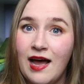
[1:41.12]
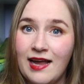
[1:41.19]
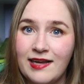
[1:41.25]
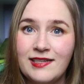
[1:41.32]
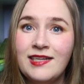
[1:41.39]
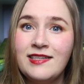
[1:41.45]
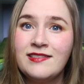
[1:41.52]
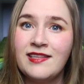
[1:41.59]
I
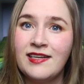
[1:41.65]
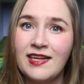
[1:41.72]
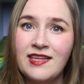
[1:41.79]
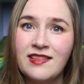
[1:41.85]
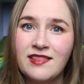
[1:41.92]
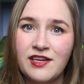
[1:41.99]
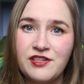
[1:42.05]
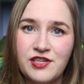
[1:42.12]
clicked the
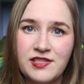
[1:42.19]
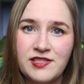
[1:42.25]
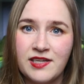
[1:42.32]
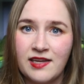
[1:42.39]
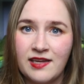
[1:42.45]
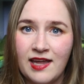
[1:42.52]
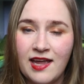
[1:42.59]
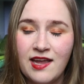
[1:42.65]
link that
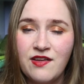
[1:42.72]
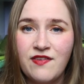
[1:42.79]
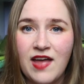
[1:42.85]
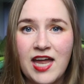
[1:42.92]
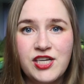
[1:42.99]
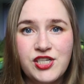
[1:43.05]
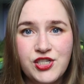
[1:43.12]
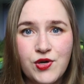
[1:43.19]
Jessica gave,
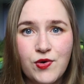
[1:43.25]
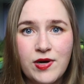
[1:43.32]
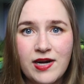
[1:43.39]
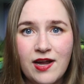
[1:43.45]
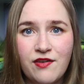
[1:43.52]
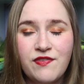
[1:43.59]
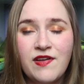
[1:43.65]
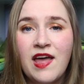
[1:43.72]
and sure
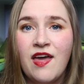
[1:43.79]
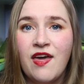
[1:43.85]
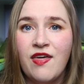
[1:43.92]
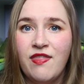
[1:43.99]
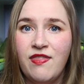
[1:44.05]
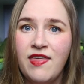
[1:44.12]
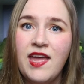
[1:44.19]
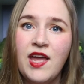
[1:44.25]
enough,
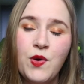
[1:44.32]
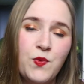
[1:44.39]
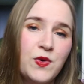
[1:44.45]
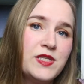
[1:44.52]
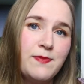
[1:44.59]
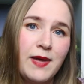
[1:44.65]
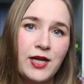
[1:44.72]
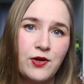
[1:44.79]
there
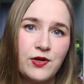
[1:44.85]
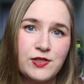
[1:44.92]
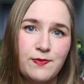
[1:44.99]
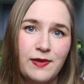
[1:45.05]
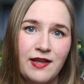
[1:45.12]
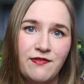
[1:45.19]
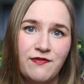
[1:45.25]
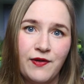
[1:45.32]
was my
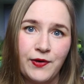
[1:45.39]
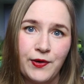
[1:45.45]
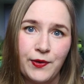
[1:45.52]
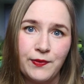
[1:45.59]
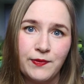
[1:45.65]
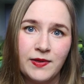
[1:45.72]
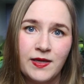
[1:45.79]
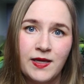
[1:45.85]
cosplay photo.